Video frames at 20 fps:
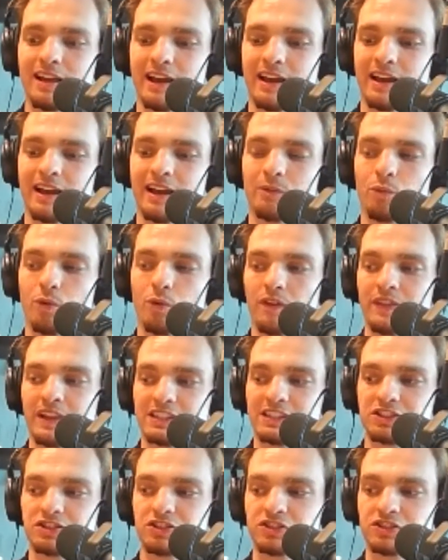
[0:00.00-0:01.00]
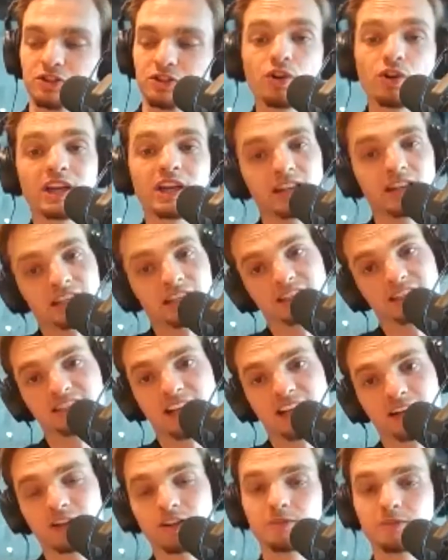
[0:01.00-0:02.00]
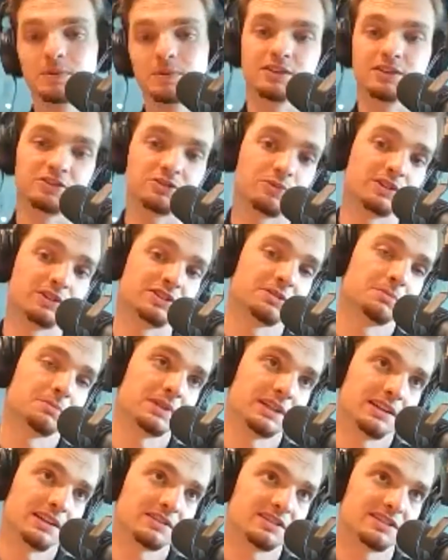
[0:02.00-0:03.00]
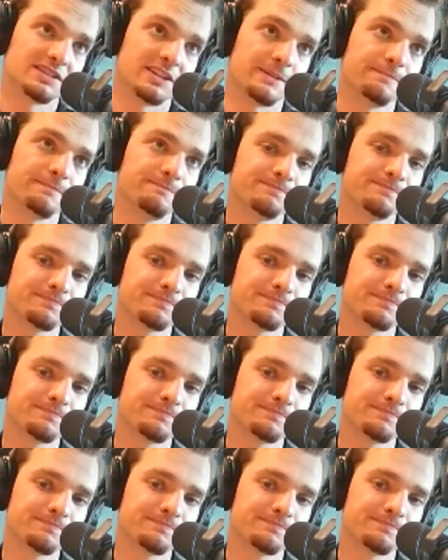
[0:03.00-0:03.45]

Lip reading: and one that's just looking like it's not good because of what somebody else said.